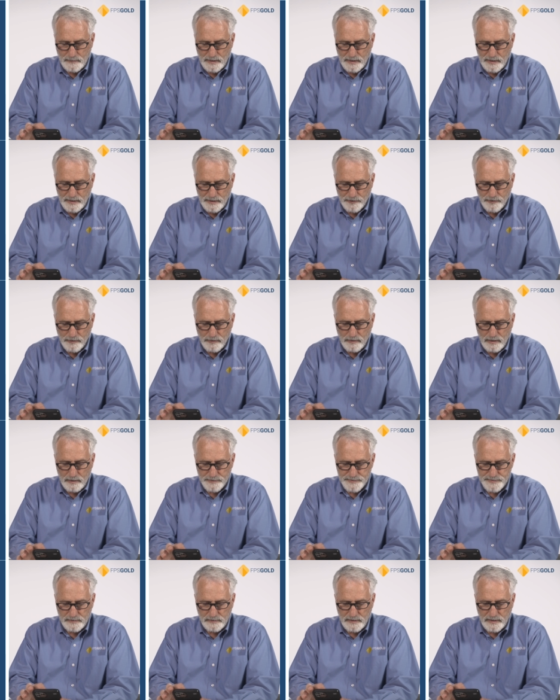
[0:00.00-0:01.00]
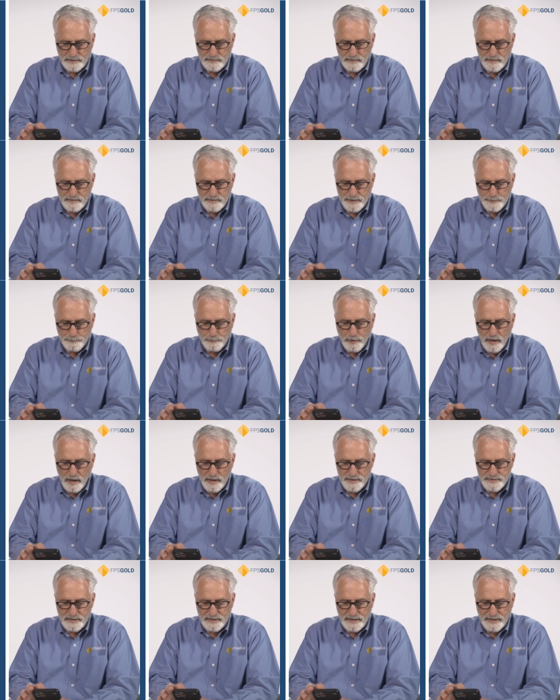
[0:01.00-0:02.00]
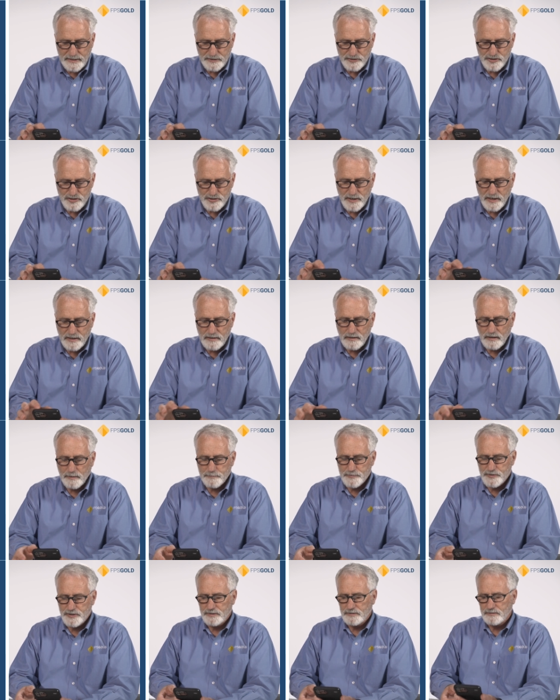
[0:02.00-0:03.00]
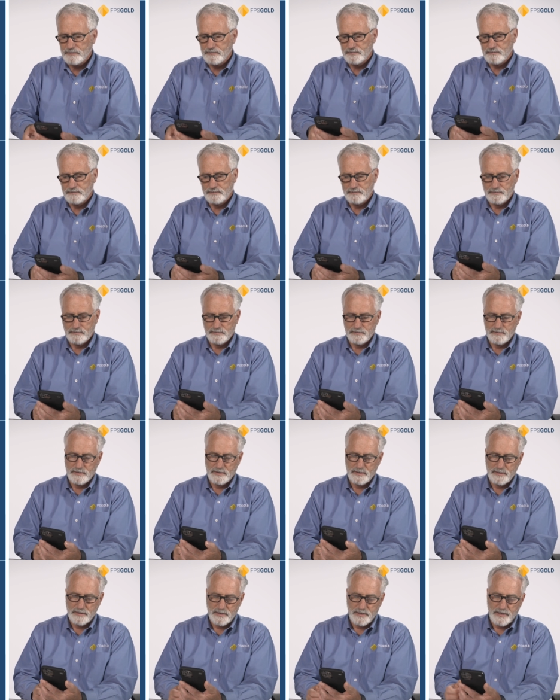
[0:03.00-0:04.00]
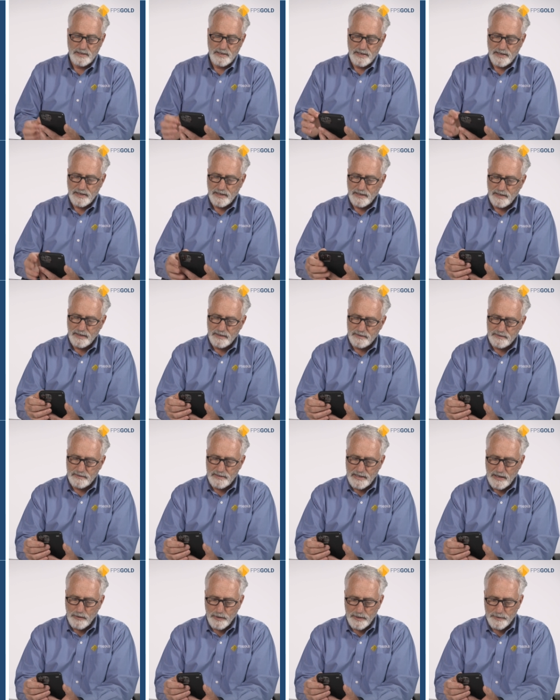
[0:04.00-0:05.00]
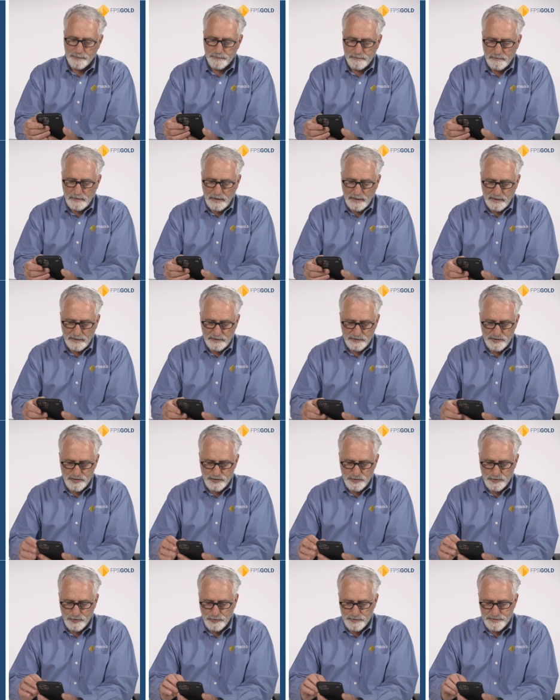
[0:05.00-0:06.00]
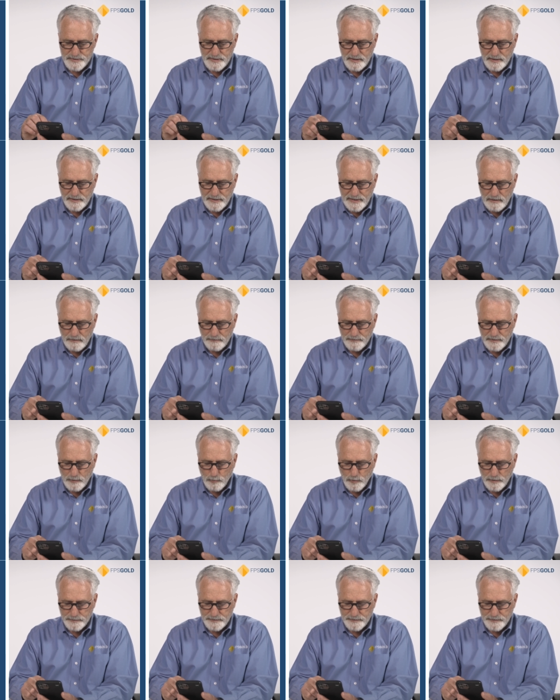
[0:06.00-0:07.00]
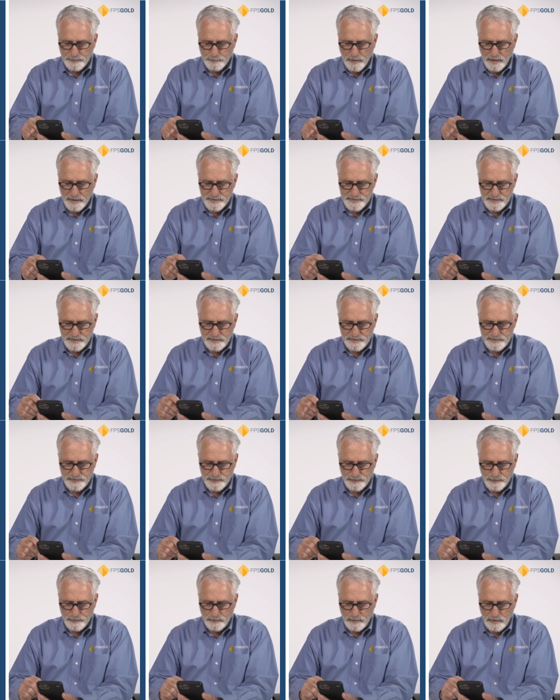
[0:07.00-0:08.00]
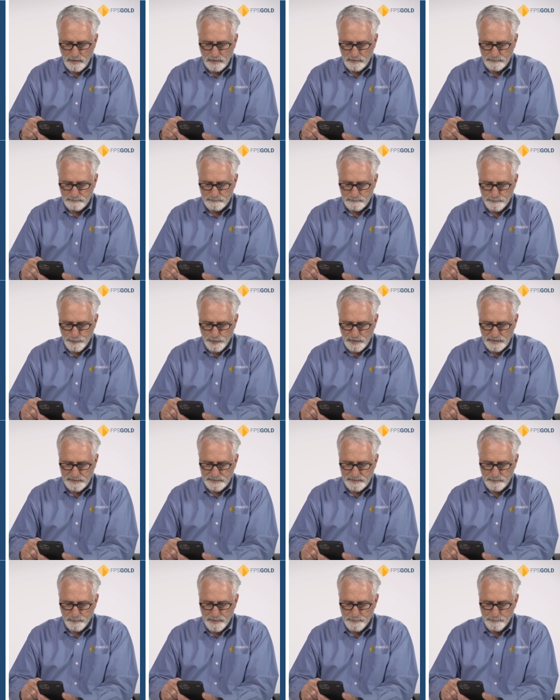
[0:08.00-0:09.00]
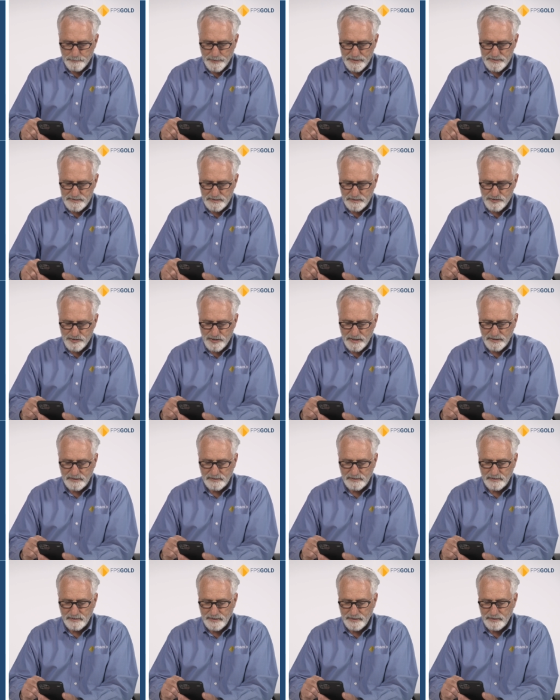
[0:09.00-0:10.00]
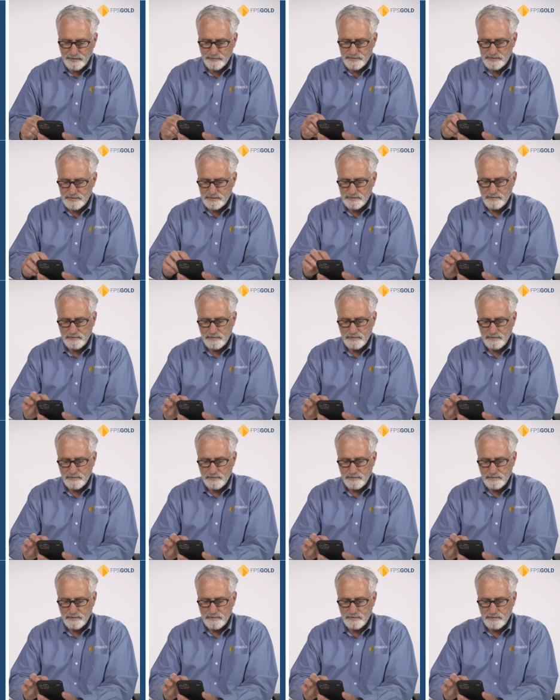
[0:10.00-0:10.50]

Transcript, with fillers: Here, I'll select the deposit a check option. And now I, I choose the account I want to deposit into. I'll put it into my basic checking account.